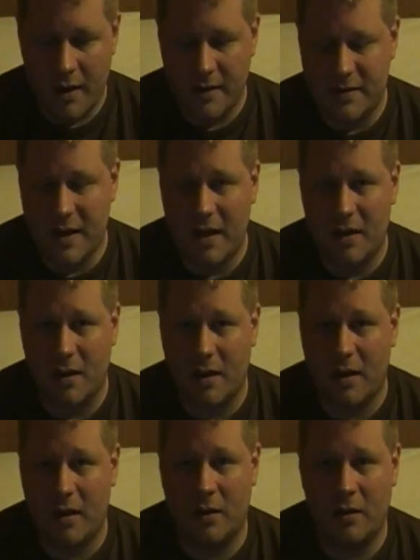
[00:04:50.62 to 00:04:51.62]

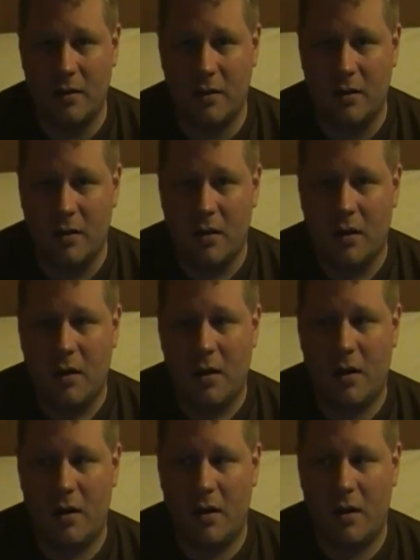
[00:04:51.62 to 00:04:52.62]
Exactly. And
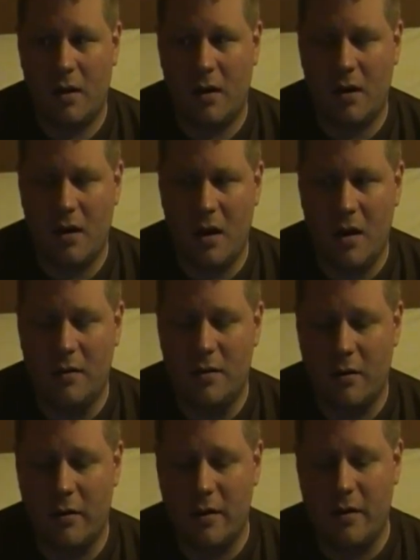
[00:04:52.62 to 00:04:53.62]
and
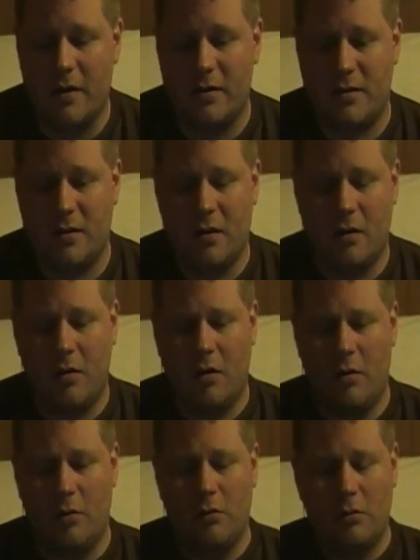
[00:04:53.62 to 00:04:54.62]
during this, you know,
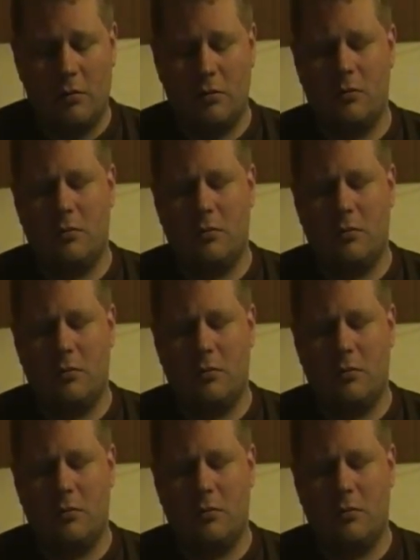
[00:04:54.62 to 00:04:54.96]
whole